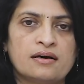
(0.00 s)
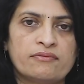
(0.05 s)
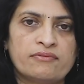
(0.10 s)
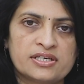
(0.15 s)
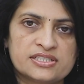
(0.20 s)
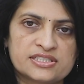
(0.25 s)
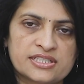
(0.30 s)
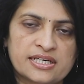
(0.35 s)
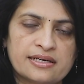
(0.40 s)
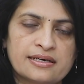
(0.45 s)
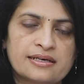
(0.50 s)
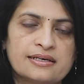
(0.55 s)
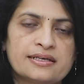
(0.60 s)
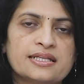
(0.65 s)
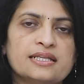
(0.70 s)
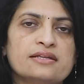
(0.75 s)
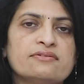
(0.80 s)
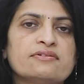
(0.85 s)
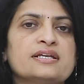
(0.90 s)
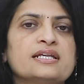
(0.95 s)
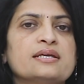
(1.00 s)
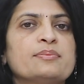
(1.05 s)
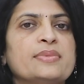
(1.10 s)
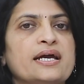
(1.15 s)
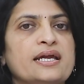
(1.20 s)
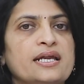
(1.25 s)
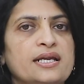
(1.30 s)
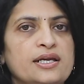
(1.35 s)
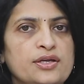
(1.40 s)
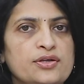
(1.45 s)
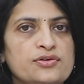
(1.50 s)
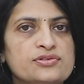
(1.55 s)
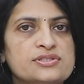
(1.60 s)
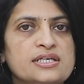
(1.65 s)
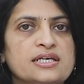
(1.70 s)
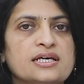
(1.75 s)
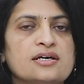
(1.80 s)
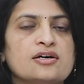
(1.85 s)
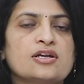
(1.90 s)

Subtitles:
vaginal delivery by inducing